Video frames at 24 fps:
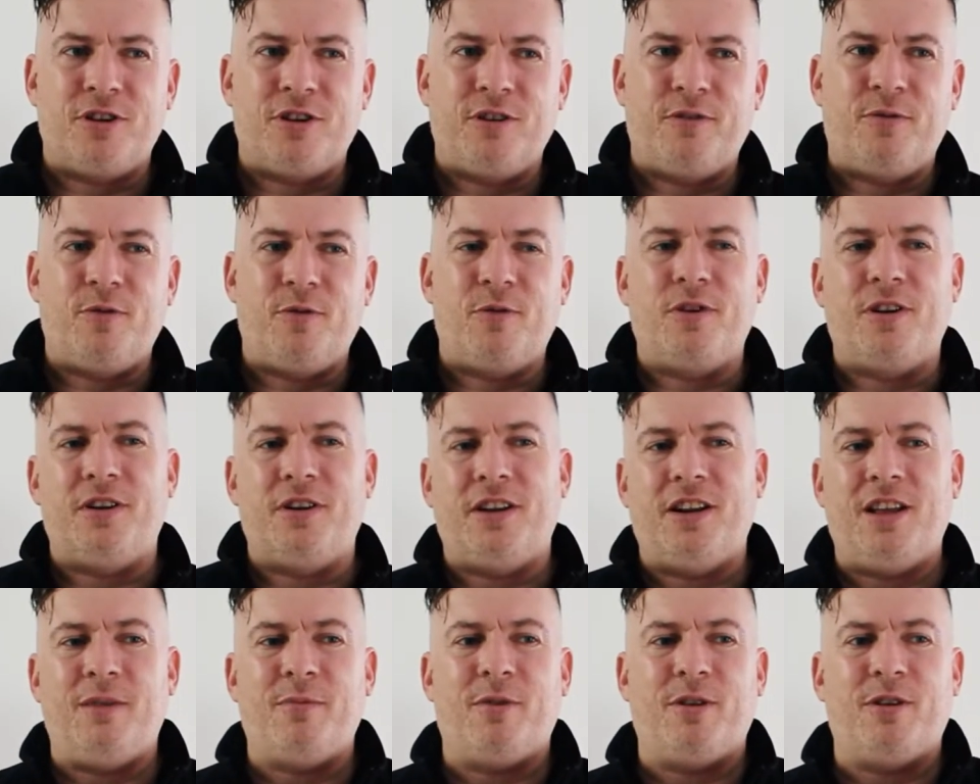on the phone and
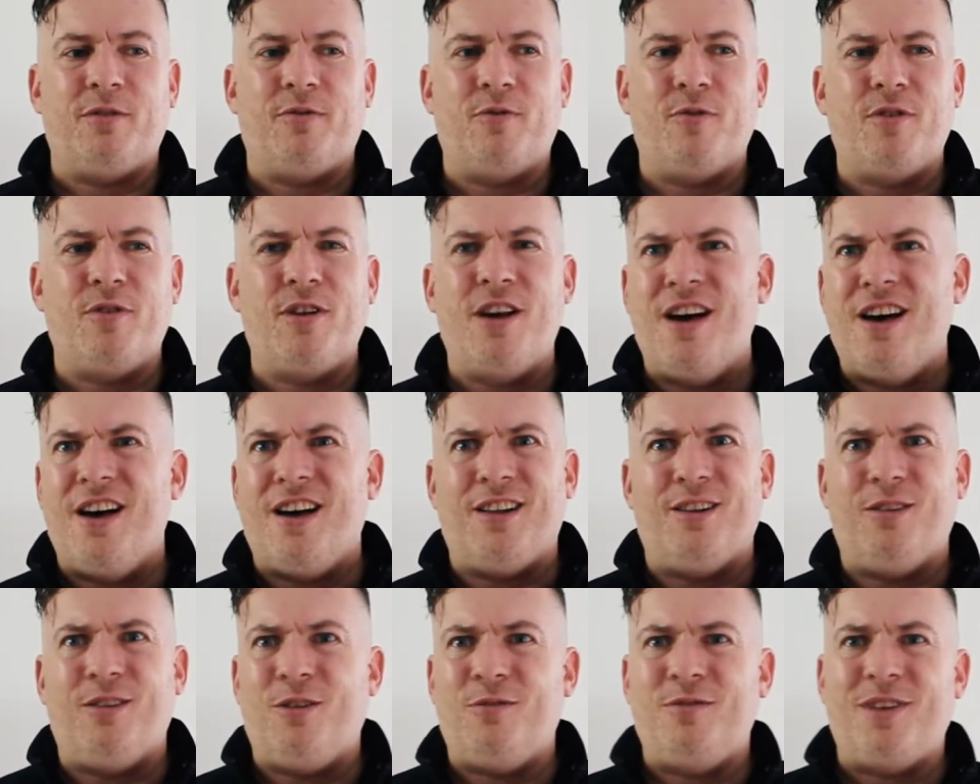then him on the phone
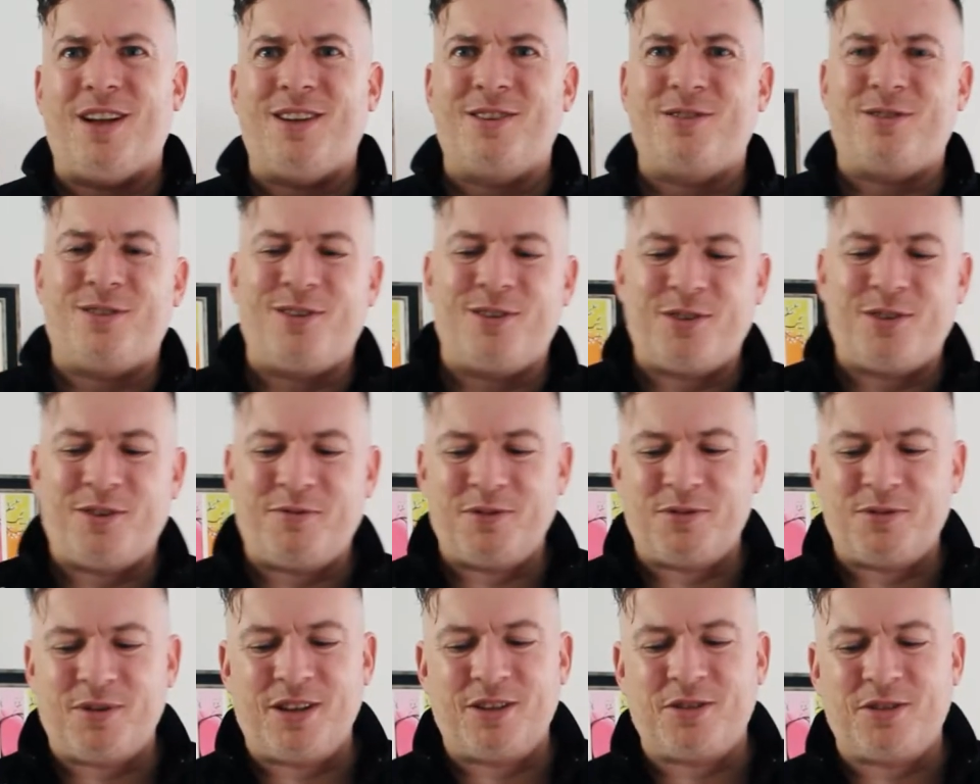i love that sort of
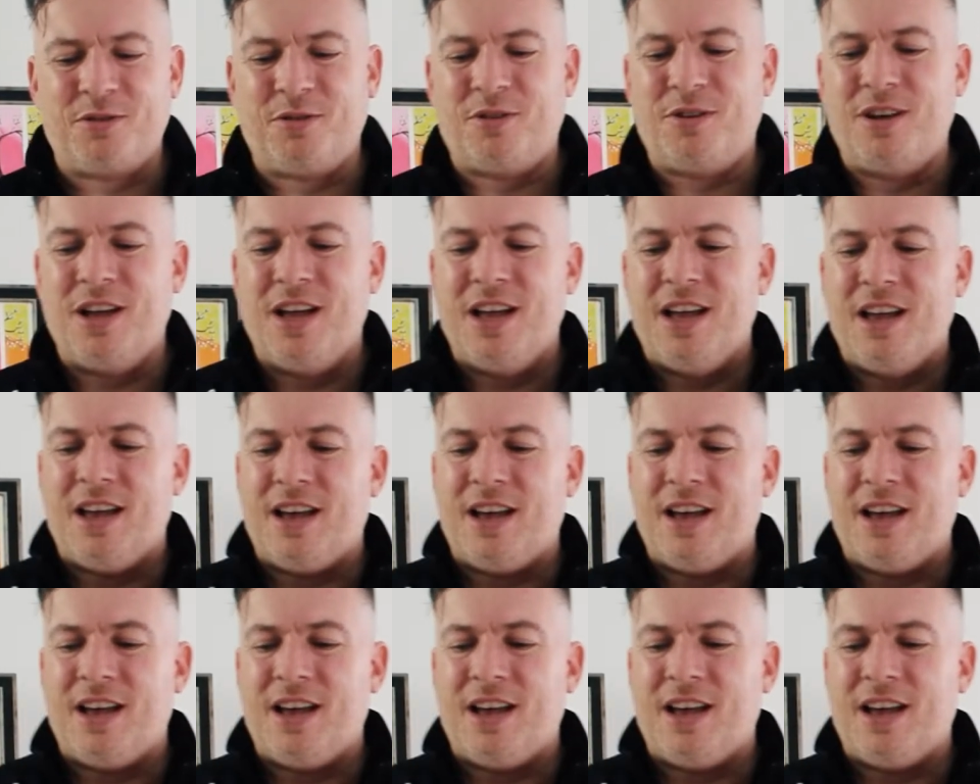stuff as well so